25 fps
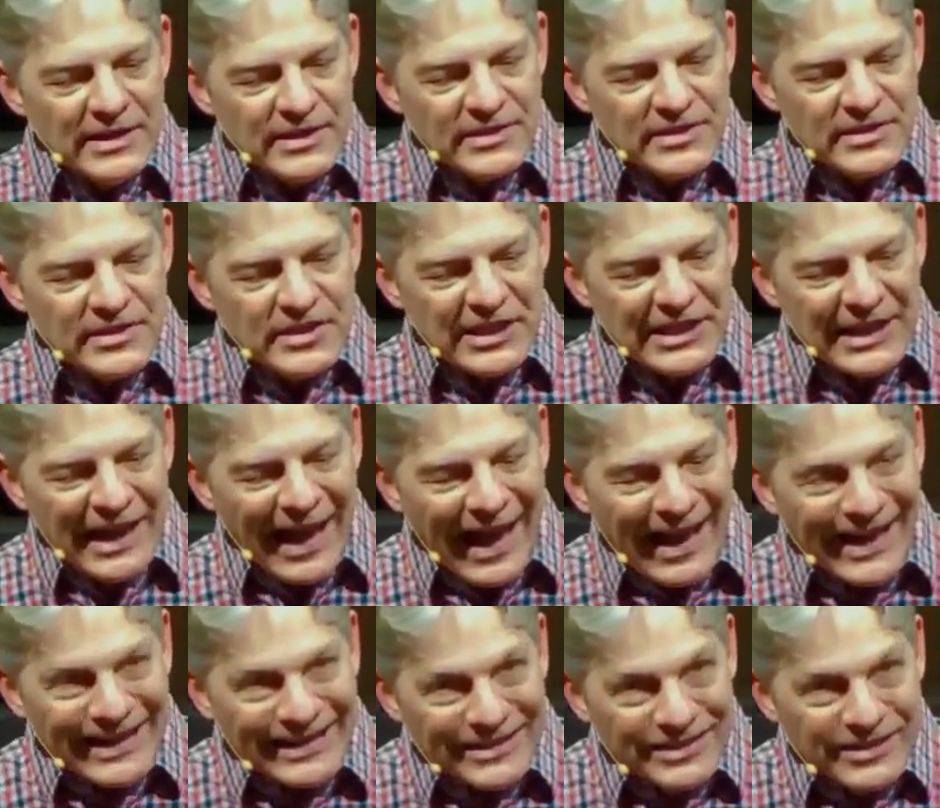
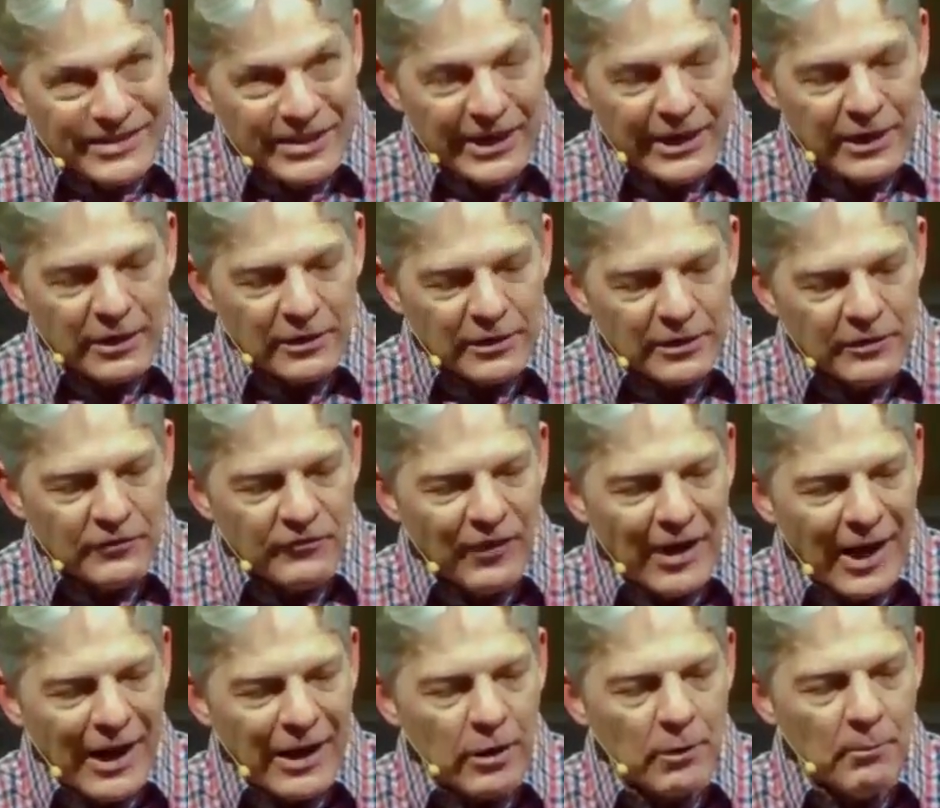is the
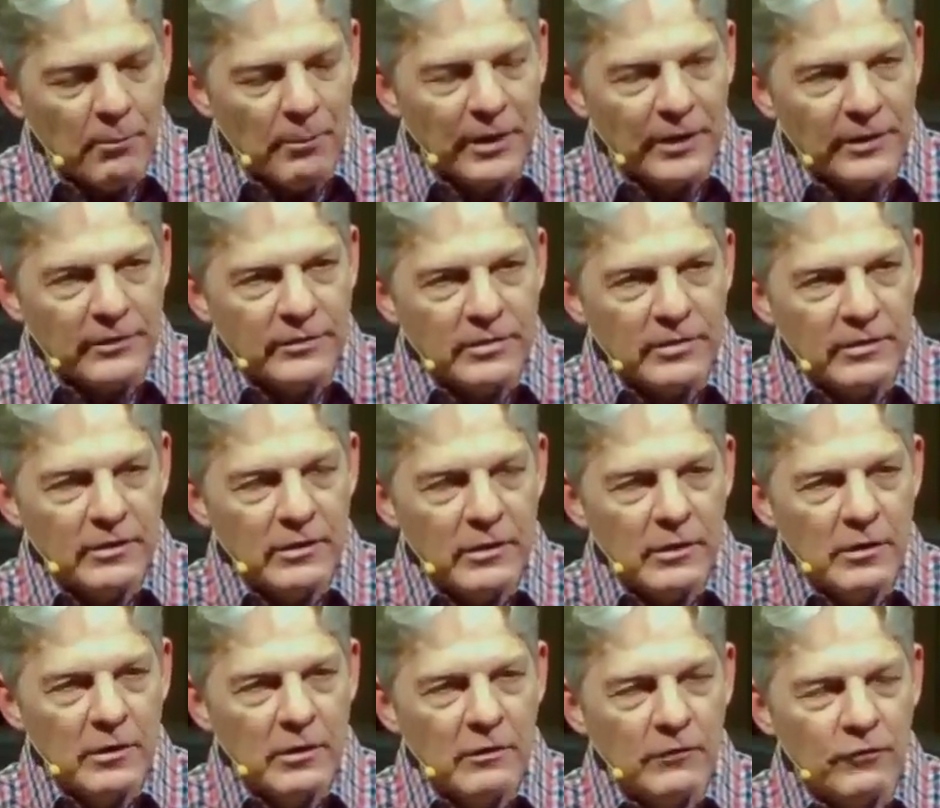ideal
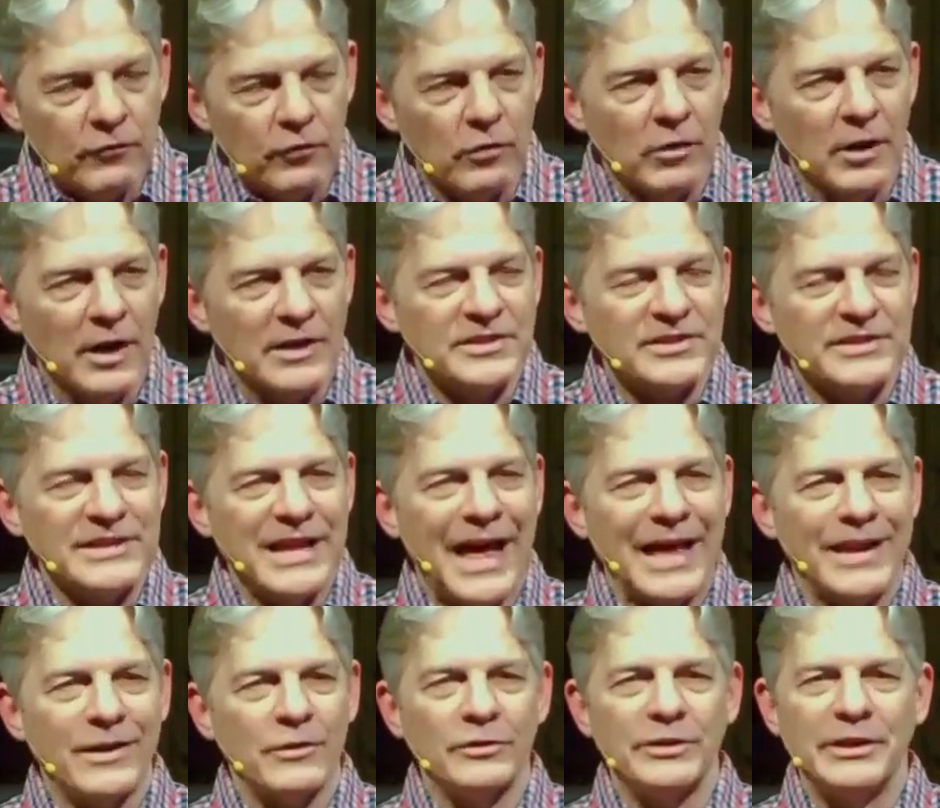environment for
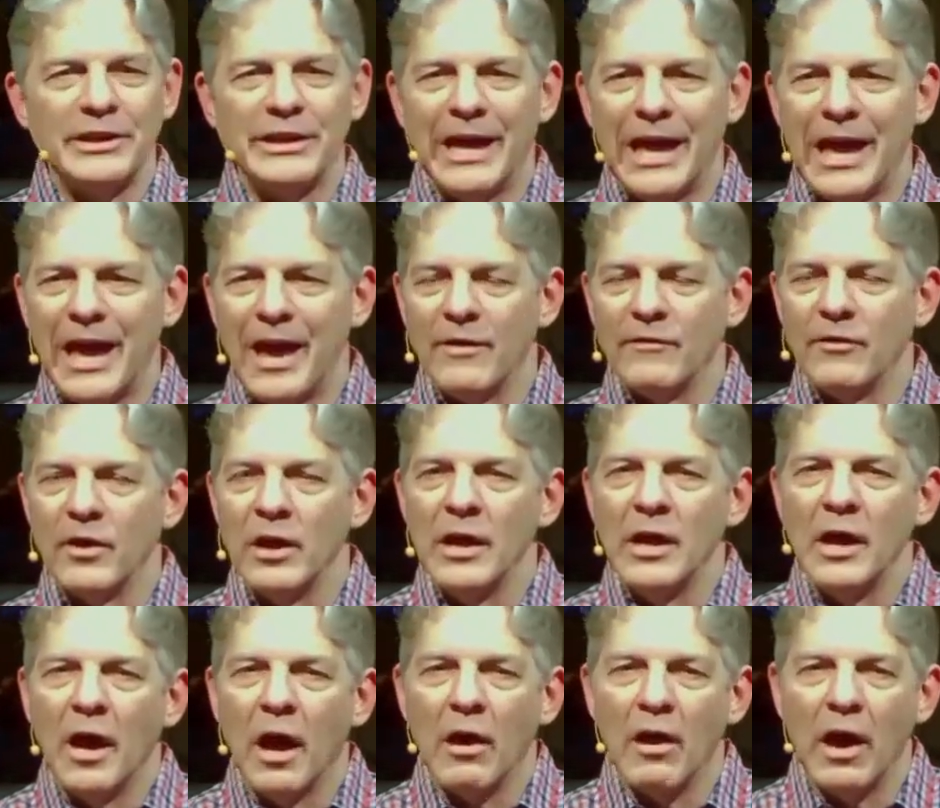us not only to
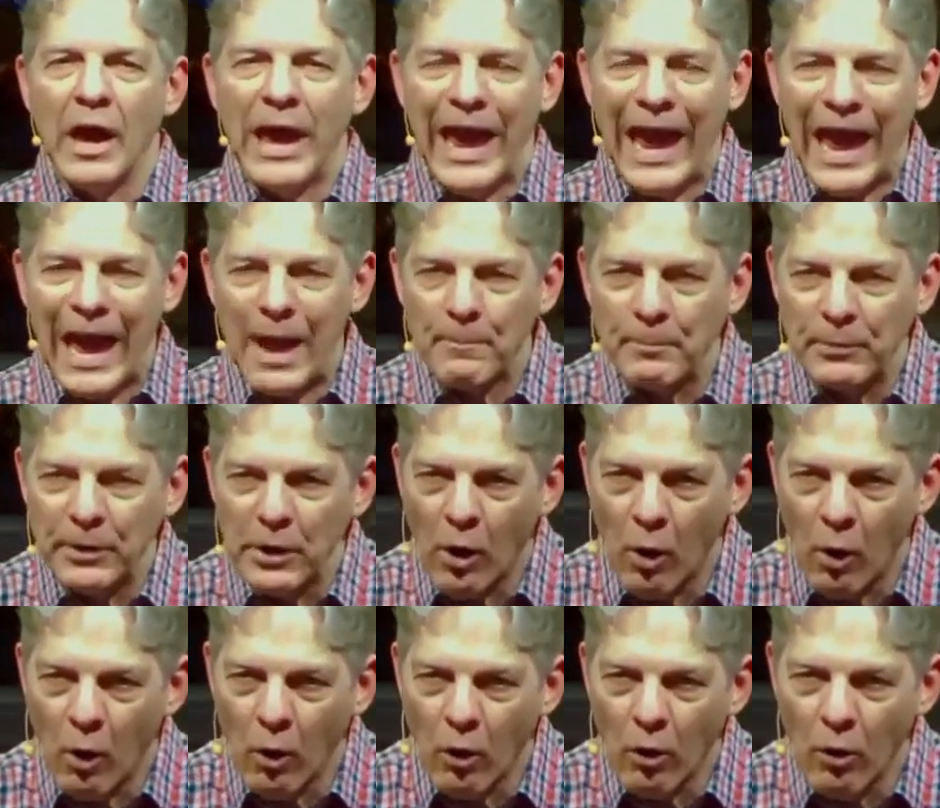have a
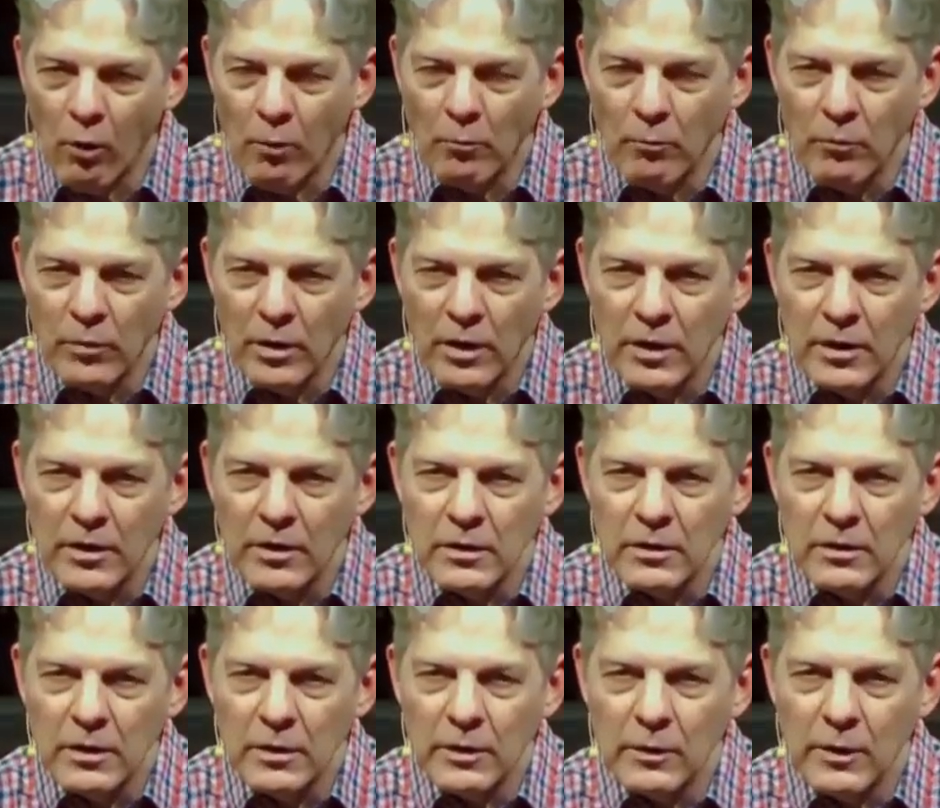happy
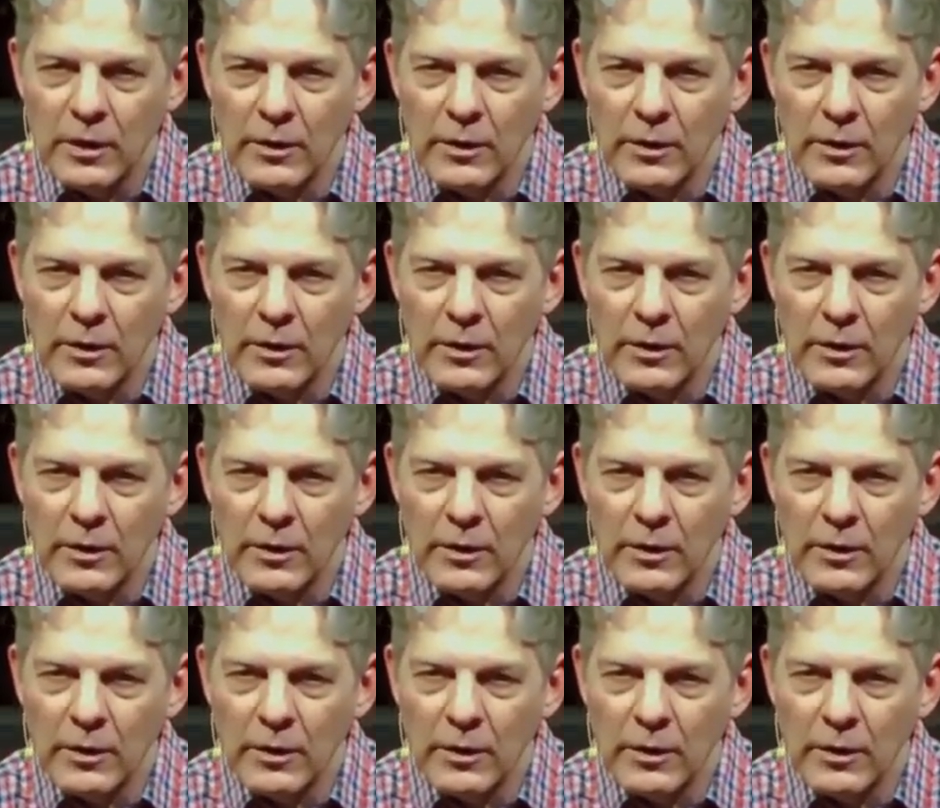home